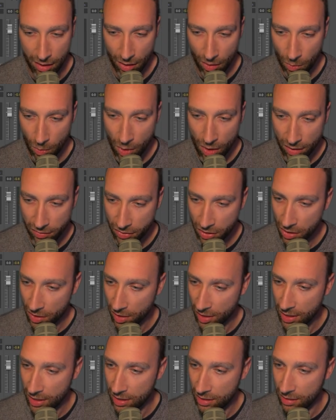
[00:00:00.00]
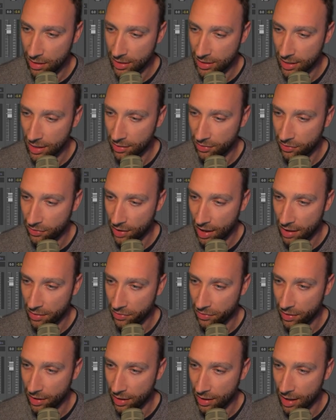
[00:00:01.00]
what I've got here is I've
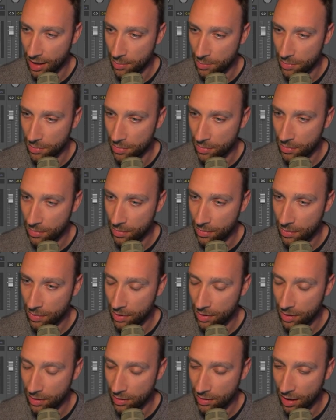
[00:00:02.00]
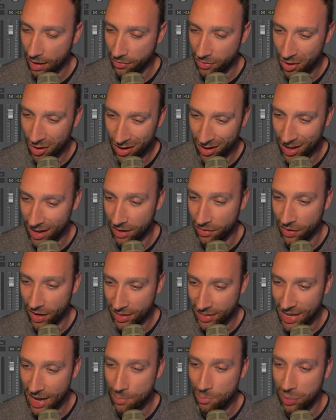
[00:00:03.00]
got a kind of a
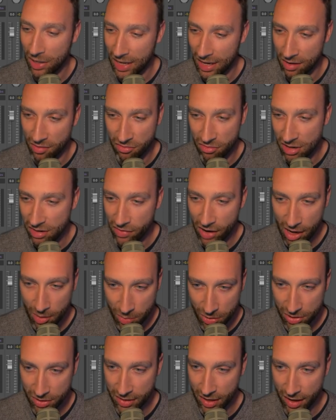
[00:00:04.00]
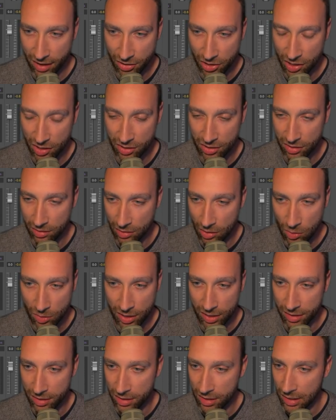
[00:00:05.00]
template of reverbs that I just load
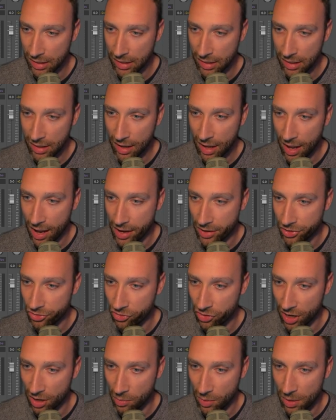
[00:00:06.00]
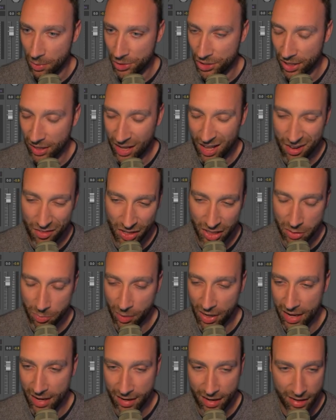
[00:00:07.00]
in straight away, which I'll kind of
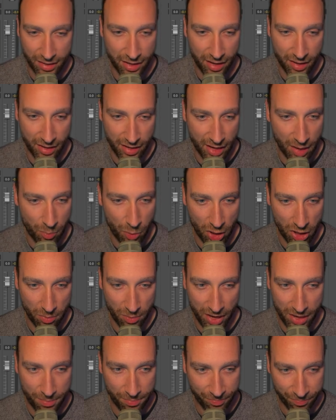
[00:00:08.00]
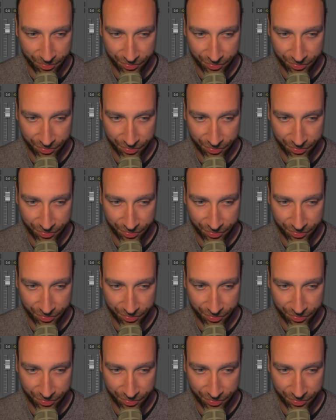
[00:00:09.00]
explain as I put them in.